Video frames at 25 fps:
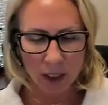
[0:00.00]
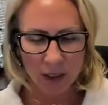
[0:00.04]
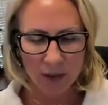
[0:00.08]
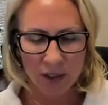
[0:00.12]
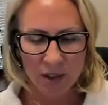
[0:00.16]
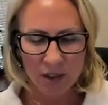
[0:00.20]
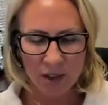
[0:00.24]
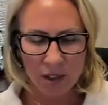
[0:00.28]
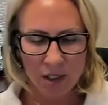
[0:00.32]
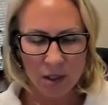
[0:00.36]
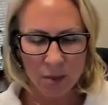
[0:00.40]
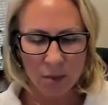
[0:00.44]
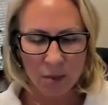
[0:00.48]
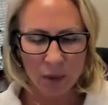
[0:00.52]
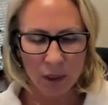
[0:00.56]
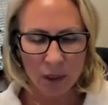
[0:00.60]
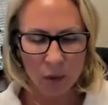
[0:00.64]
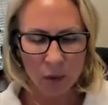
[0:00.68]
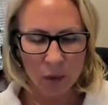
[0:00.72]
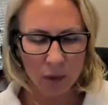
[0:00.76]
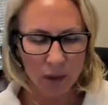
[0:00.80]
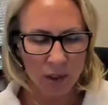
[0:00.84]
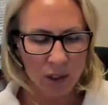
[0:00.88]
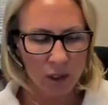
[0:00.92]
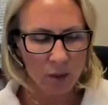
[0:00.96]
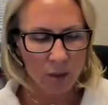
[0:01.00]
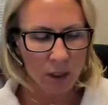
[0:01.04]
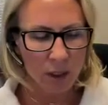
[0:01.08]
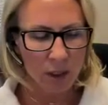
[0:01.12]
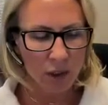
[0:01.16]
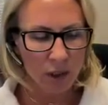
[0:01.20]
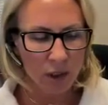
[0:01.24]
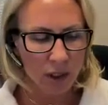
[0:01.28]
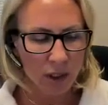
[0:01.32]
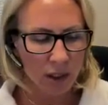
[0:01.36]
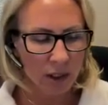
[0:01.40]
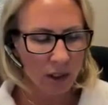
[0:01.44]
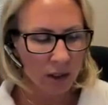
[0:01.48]
And this is a big one,
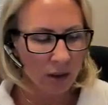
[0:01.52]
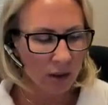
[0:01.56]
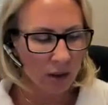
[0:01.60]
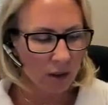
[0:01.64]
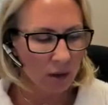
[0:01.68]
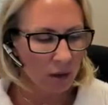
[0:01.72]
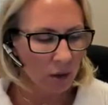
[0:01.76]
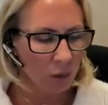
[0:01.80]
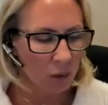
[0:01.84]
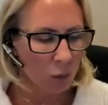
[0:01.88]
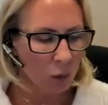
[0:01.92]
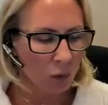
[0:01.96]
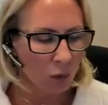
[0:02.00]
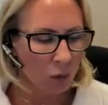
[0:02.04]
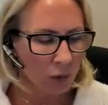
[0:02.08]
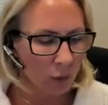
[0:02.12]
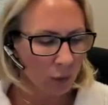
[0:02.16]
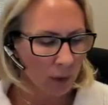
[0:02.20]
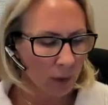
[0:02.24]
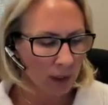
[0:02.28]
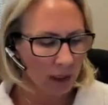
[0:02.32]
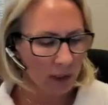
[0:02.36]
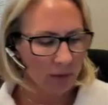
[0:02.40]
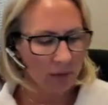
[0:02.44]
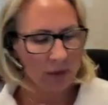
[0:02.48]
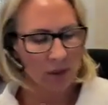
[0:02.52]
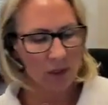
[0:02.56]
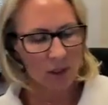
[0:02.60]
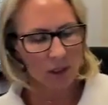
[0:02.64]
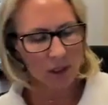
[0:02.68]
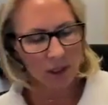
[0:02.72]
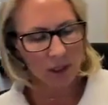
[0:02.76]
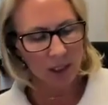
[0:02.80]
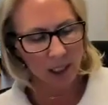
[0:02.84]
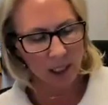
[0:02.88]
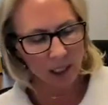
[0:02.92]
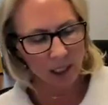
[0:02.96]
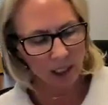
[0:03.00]
especially in the world that we live in
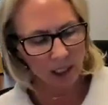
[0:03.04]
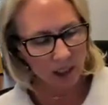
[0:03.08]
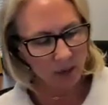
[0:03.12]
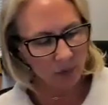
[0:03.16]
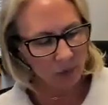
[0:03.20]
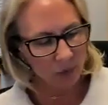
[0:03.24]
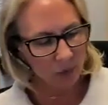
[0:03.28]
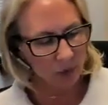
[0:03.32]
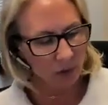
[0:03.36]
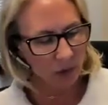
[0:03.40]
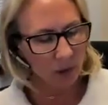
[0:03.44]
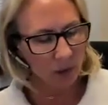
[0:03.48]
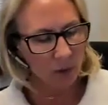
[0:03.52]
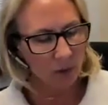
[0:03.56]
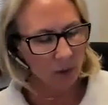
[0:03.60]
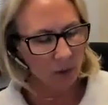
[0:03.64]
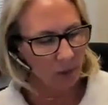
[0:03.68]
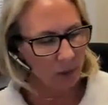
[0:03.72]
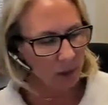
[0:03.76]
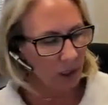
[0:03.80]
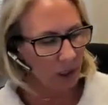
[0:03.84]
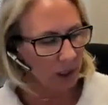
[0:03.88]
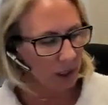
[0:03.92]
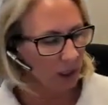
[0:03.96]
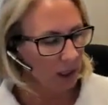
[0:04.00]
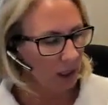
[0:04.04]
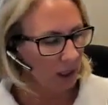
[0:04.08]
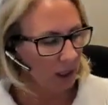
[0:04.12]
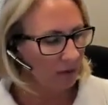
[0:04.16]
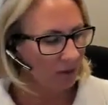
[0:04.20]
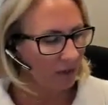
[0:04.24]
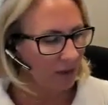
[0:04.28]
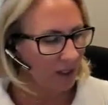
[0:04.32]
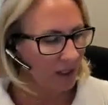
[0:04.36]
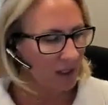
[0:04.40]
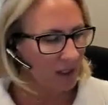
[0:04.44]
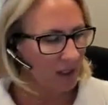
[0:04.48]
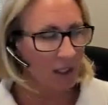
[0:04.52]
today. If you're going to be
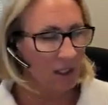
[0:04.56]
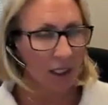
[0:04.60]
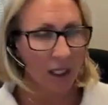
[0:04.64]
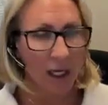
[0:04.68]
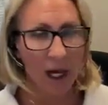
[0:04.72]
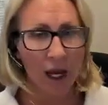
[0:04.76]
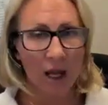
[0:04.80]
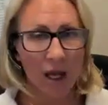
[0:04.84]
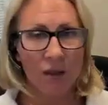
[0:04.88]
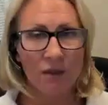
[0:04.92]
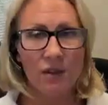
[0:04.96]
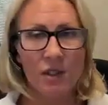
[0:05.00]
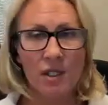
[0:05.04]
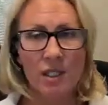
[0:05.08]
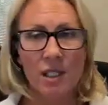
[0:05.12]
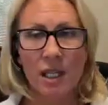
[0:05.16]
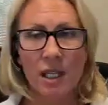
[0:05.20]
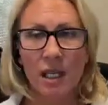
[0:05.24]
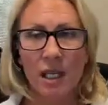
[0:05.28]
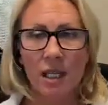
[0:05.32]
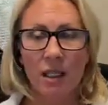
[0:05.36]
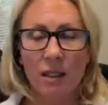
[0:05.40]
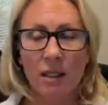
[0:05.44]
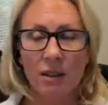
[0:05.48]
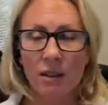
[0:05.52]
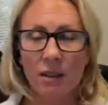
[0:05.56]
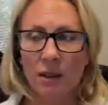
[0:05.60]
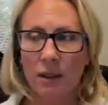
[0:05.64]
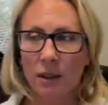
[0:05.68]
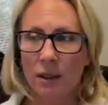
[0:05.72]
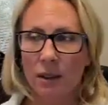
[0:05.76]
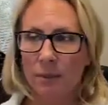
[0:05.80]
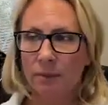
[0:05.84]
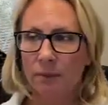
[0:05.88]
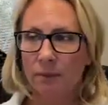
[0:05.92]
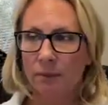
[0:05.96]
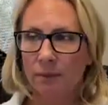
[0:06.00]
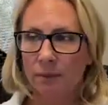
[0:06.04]
investing out of state,
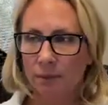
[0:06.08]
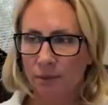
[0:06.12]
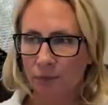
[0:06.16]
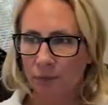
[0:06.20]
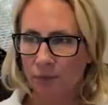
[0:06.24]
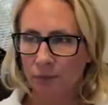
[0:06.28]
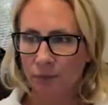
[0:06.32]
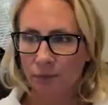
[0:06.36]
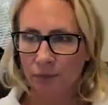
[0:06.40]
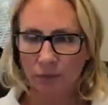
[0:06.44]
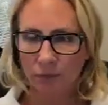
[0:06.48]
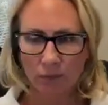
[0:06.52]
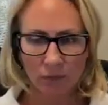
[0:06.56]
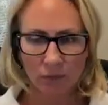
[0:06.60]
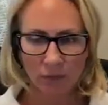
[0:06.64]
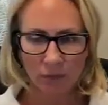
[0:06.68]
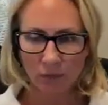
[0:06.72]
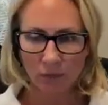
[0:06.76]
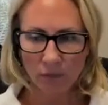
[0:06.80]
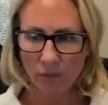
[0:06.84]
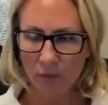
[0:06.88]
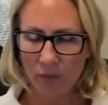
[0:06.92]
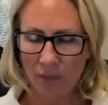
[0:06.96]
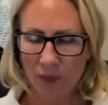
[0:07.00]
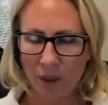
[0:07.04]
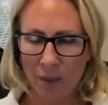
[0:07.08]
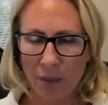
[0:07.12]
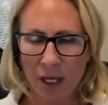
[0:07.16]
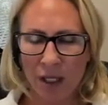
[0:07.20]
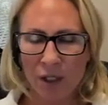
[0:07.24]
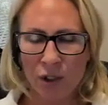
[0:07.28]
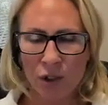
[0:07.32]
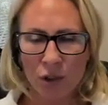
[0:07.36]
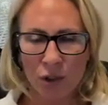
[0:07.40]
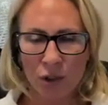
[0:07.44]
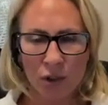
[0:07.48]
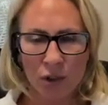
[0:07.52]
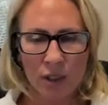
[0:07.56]

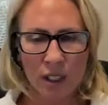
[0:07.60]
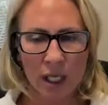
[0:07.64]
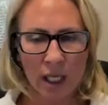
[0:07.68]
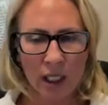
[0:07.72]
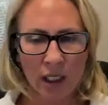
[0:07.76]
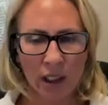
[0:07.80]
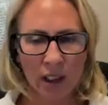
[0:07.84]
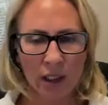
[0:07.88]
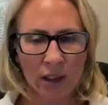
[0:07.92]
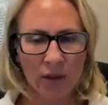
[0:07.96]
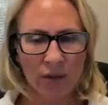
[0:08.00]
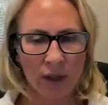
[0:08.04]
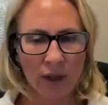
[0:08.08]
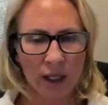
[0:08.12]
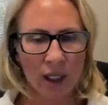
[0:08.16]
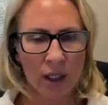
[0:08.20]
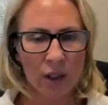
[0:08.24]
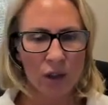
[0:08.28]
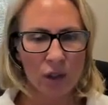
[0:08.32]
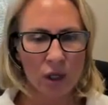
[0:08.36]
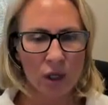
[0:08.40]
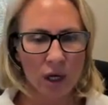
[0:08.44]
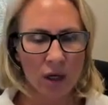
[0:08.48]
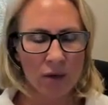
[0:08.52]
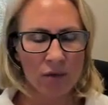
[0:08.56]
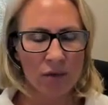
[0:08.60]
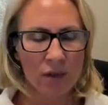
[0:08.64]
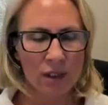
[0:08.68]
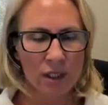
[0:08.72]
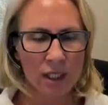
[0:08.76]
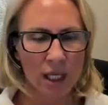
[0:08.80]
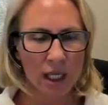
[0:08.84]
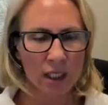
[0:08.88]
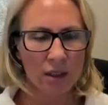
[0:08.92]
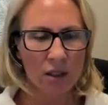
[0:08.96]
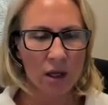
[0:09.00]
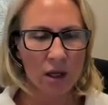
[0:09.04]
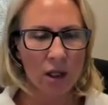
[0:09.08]
make sure you're taking advantage of the
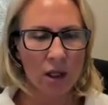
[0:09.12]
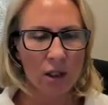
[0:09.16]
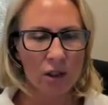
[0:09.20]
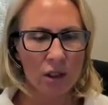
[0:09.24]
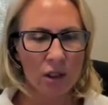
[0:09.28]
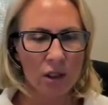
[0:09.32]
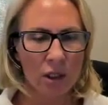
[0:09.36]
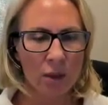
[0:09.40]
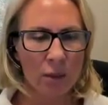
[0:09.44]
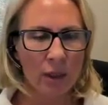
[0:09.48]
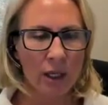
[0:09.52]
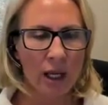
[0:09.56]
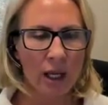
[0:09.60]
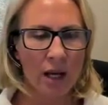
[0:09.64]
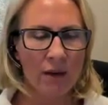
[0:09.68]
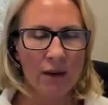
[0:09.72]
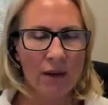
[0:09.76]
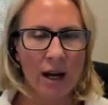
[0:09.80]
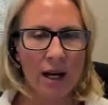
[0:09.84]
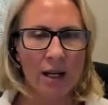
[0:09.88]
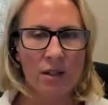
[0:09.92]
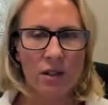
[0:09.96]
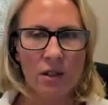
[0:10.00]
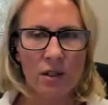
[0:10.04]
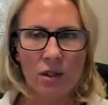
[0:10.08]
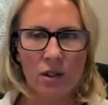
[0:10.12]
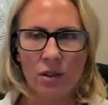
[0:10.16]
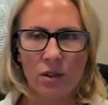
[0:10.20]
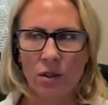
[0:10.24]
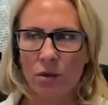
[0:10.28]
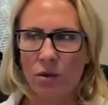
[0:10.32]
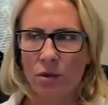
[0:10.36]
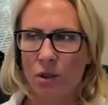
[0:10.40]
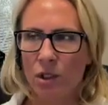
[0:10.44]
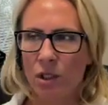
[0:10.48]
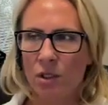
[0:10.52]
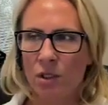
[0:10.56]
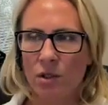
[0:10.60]
technology that we have access
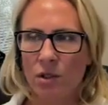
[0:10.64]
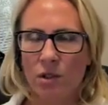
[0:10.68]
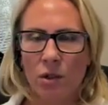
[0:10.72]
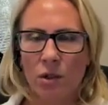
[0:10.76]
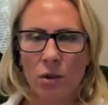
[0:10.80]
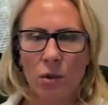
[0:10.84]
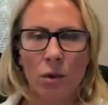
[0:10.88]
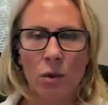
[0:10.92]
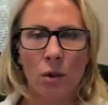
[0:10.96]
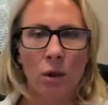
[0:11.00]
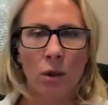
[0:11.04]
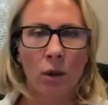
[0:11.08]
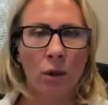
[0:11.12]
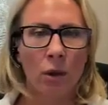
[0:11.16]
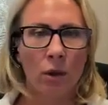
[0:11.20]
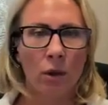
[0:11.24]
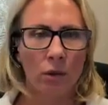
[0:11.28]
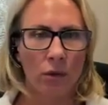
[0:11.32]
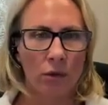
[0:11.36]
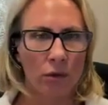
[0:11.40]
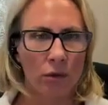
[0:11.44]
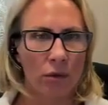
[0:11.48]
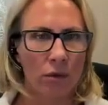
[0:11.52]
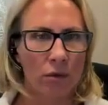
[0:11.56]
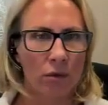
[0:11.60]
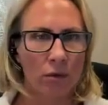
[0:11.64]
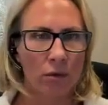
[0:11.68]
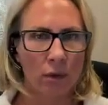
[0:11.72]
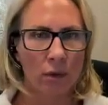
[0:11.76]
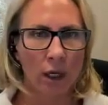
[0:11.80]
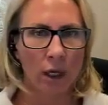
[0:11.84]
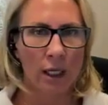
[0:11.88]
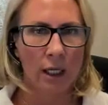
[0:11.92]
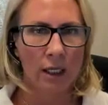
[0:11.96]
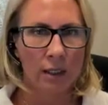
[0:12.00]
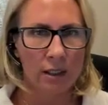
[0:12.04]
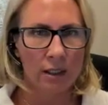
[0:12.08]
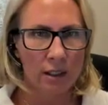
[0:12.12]
to. Jesus, Google Earth,
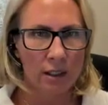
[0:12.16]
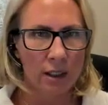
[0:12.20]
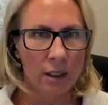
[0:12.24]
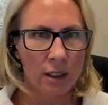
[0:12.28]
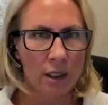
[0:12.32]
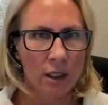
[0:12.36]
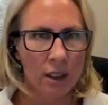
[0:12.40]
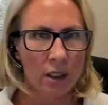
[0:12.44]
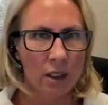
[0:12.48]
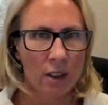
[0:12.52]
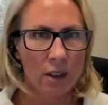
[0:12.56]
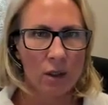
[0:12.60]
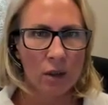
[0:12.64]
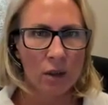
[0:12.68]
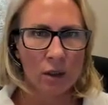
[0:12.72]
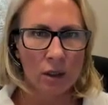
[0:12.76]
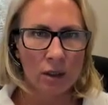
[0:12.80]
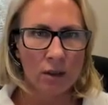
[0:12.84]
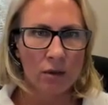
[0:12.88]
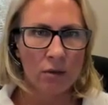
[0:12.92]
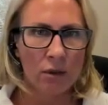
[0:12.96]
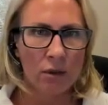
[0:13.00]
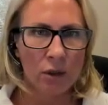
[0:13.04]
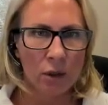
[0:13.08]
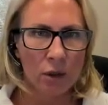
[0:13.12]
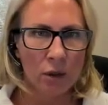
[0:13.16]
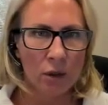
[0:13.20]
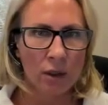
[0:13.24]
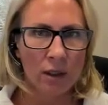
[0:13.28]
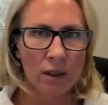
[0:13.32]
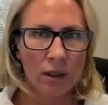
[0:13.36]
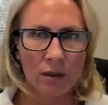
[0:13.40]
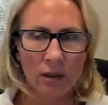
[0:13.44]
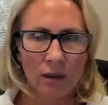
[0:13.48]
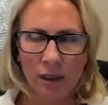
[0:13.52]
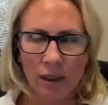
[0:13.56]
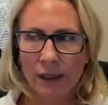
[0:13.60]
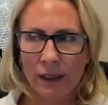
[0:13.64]
right? You
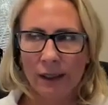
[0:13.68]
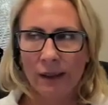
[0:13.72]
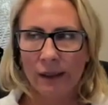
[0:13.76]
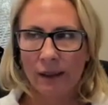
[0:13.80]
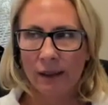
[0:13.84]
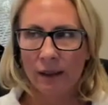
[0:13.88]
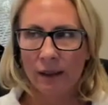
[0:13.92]
can